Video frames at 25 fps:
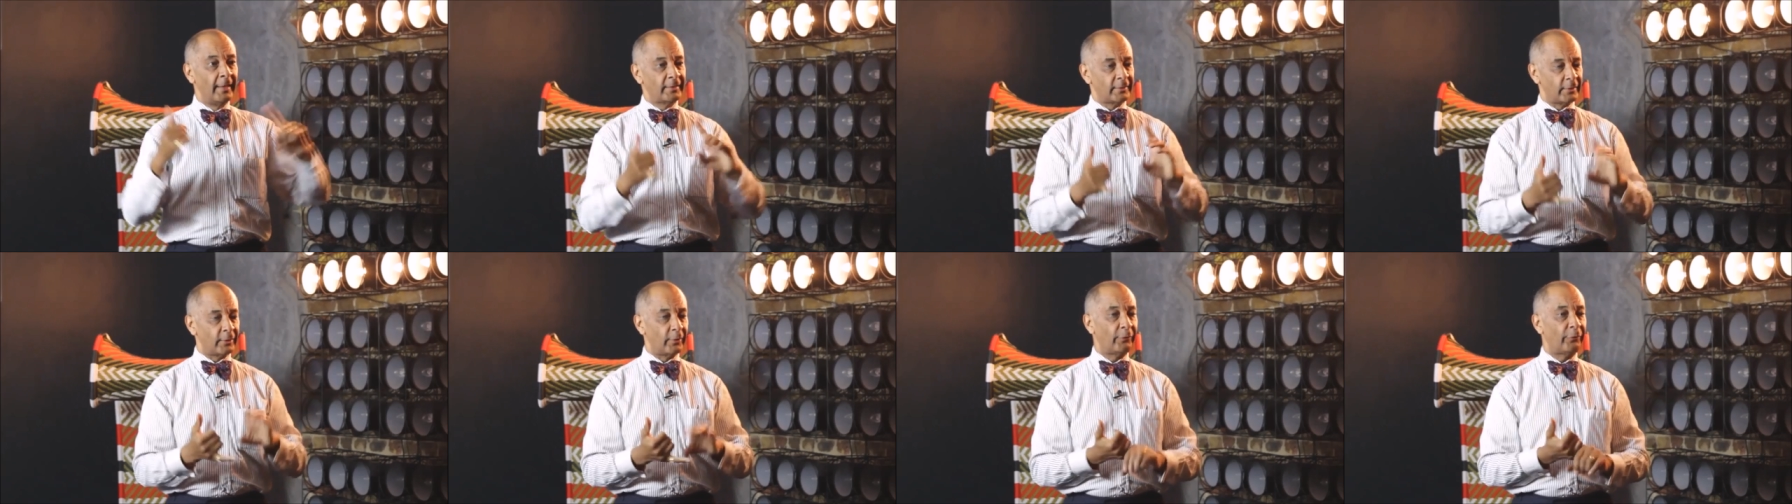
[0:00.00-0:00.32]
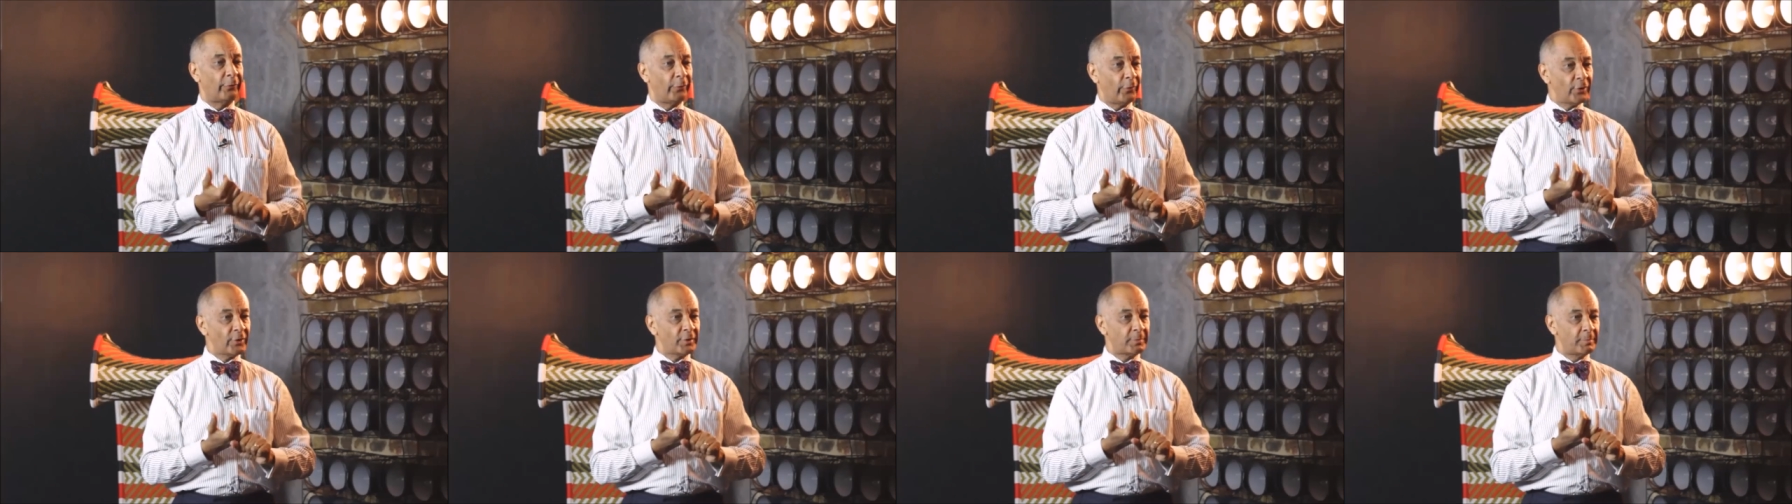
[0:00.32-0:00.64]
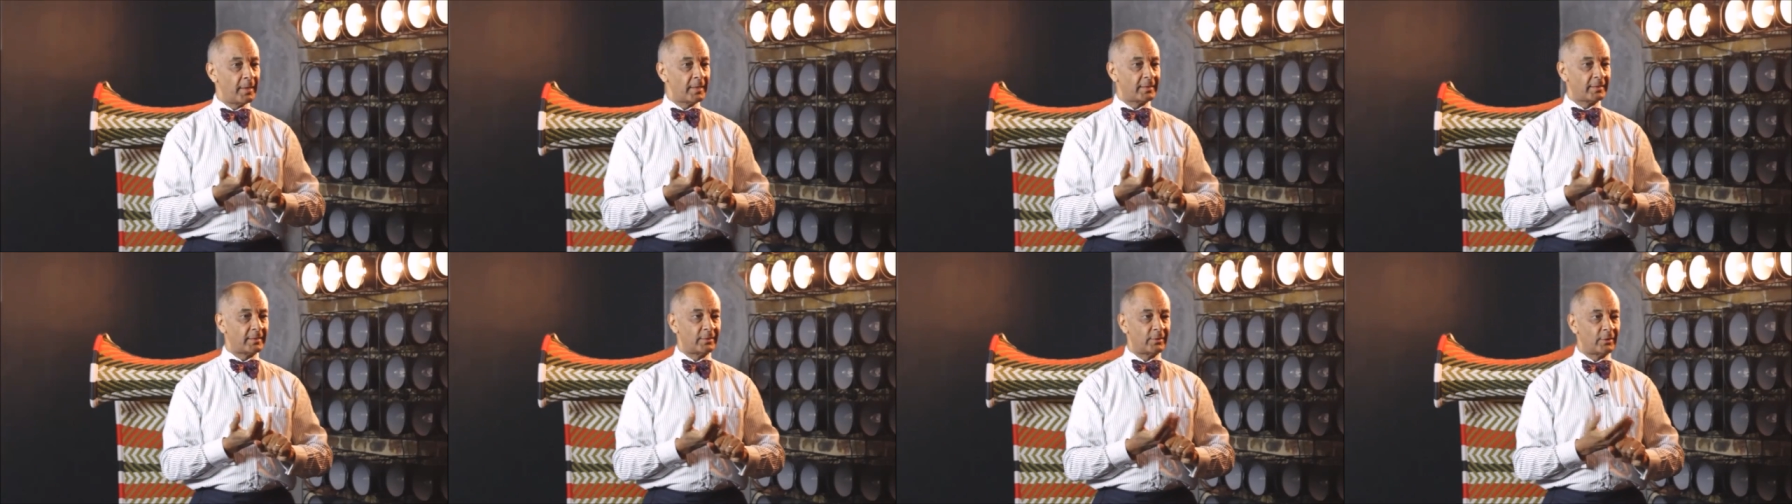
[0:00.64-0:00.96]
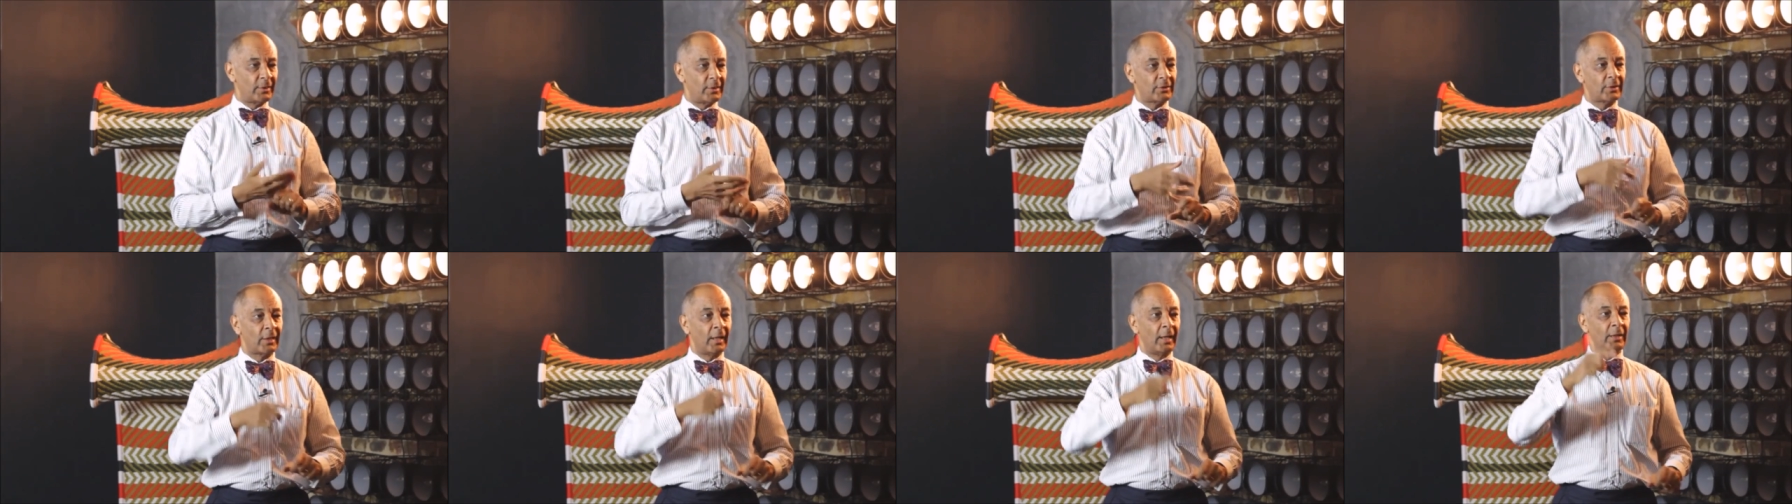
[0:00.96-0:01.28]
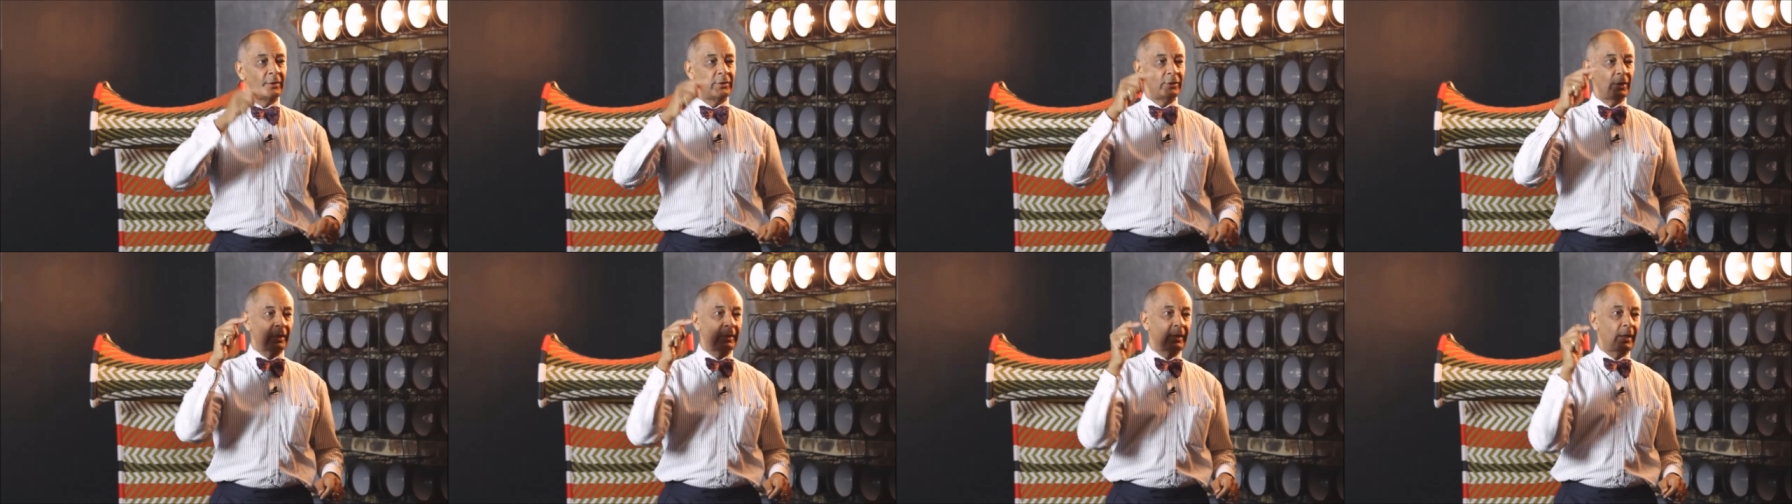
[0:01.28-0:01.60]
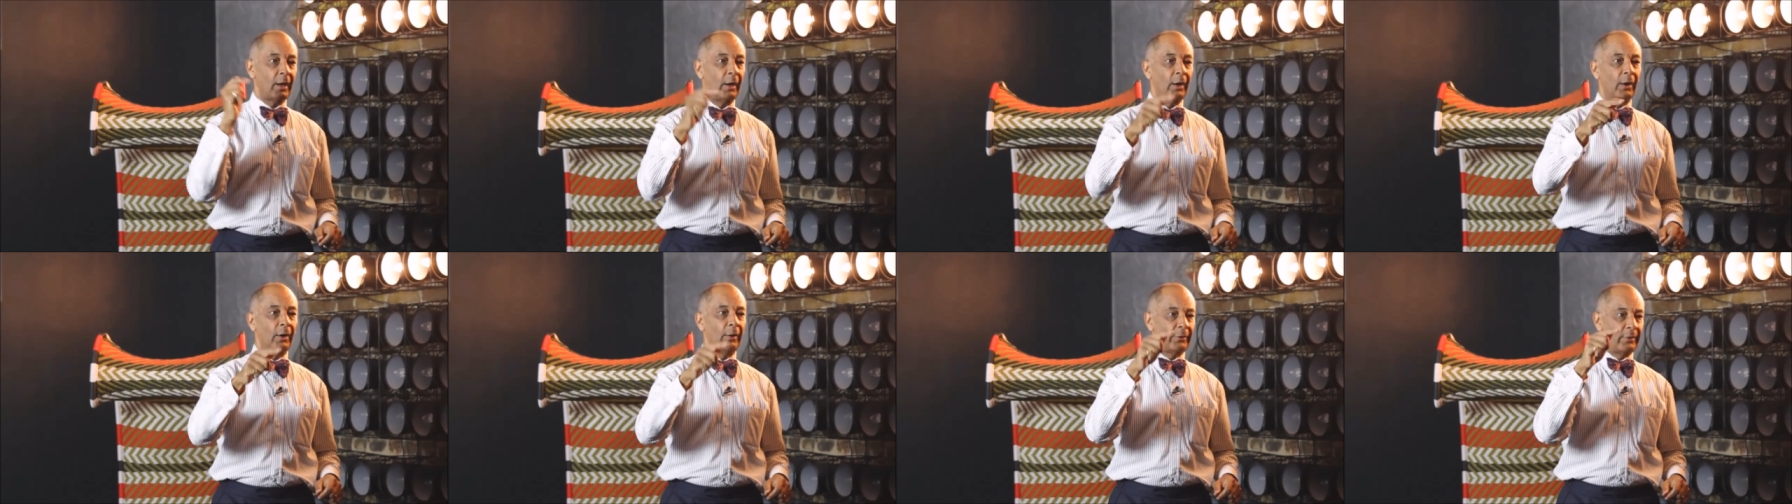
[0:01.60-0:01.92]
So the first message is you
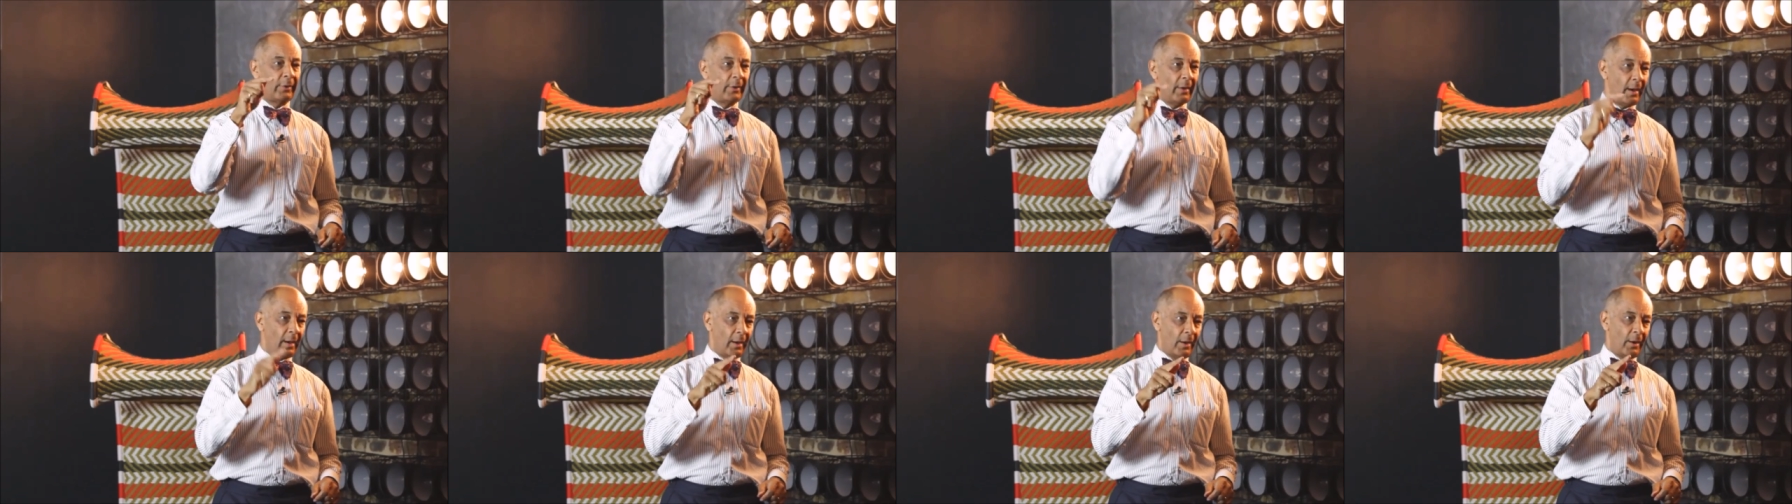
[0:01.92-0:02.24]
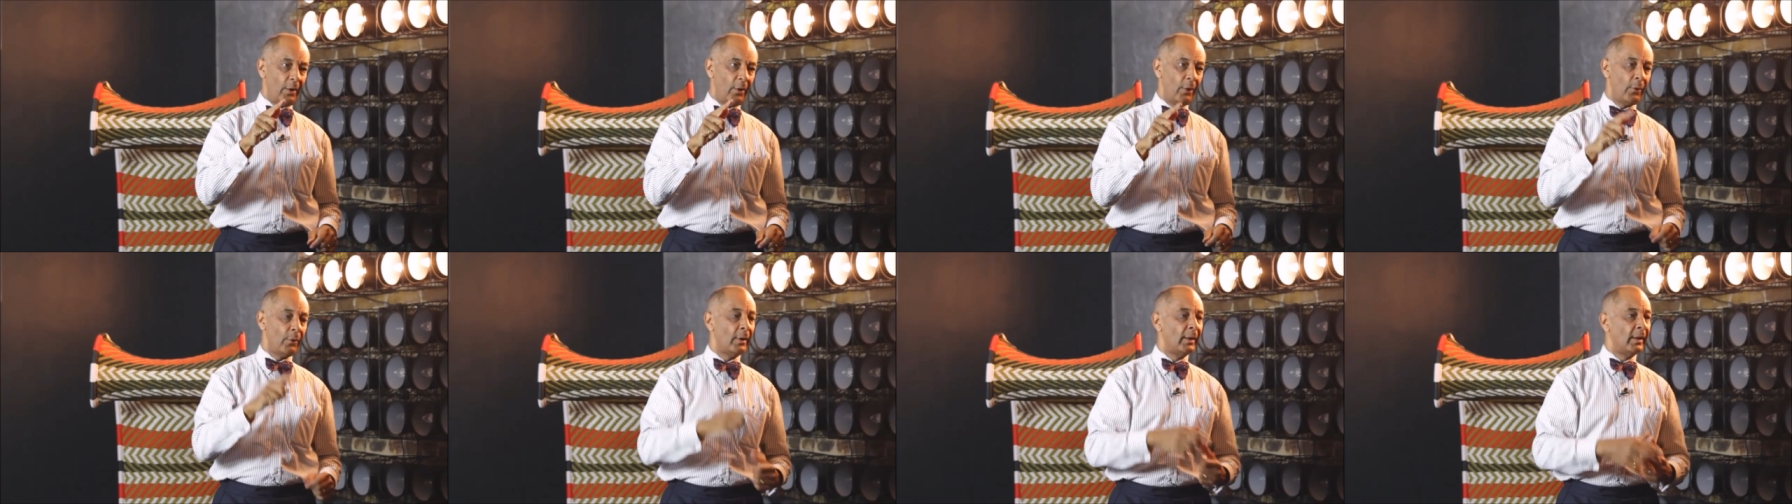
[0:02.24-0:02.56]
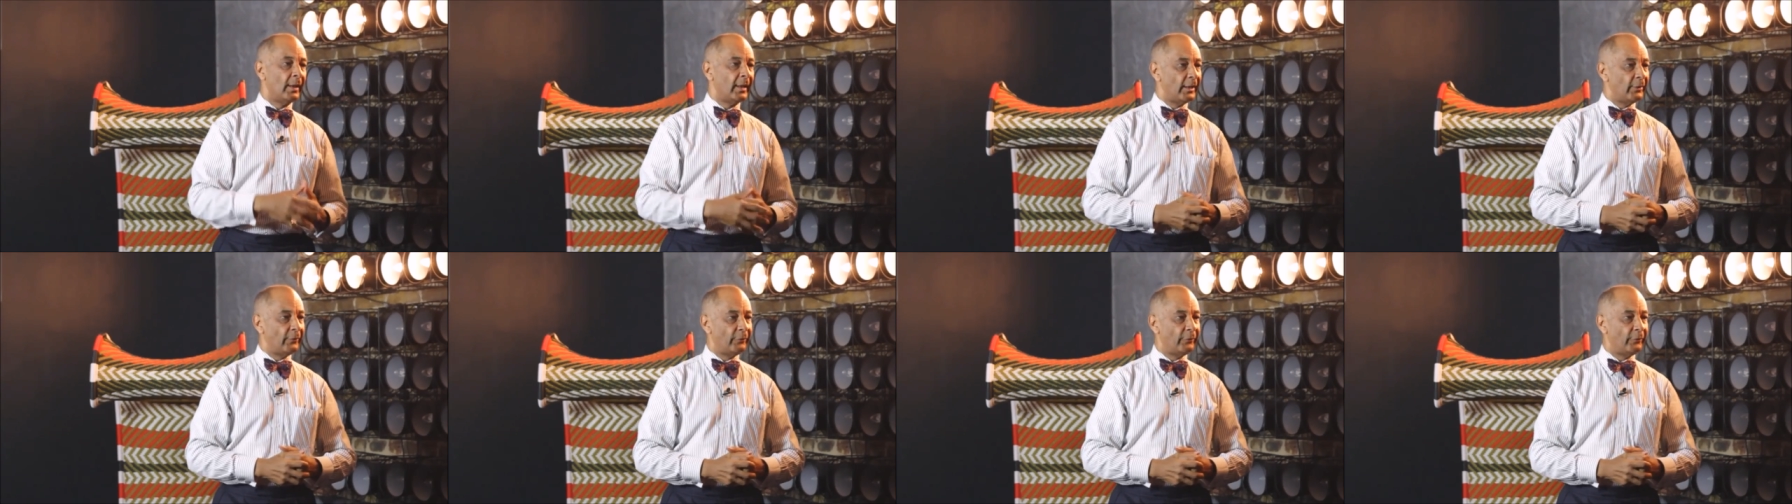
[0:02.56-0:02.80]
can't know